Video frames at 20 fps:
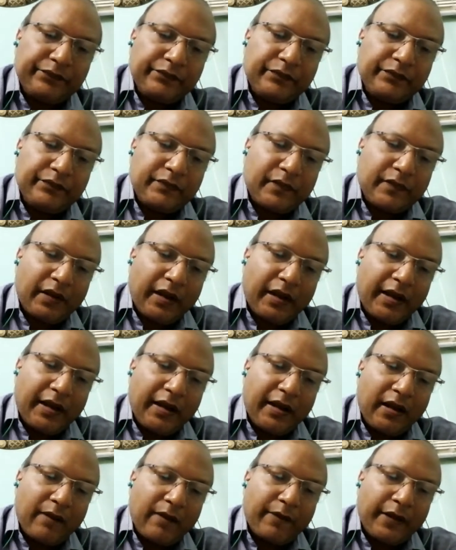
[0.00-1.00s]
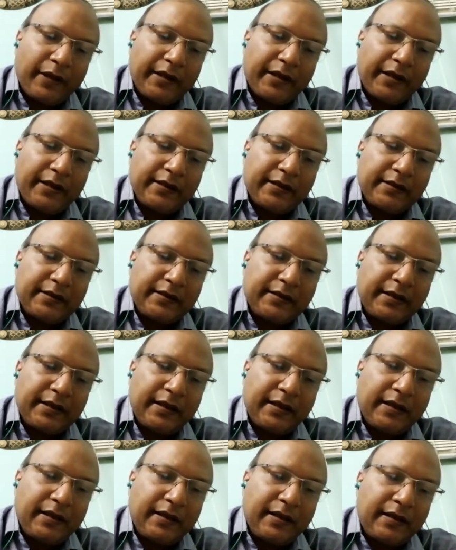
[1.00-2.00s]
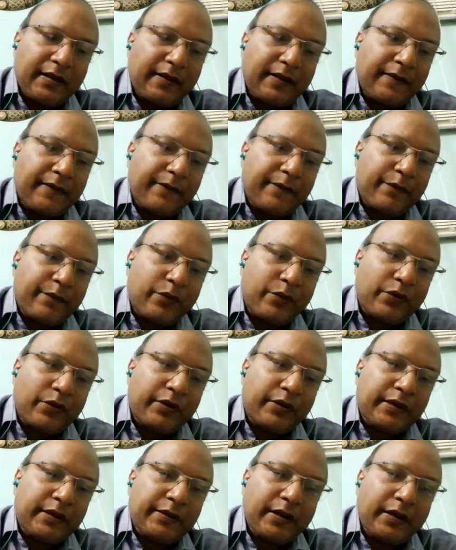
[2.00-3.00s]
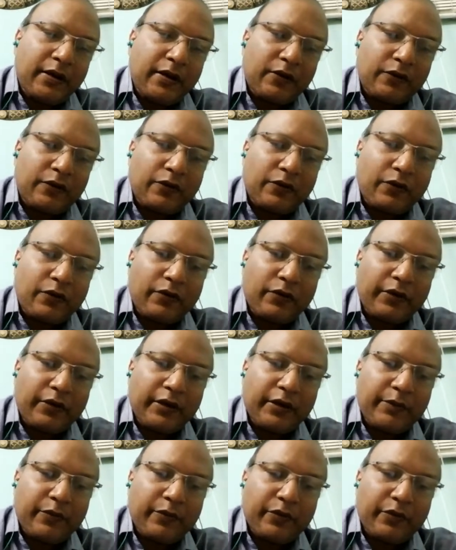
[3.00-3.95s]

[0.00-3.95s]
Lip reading: and alpha E is the polarized, electronic polarized.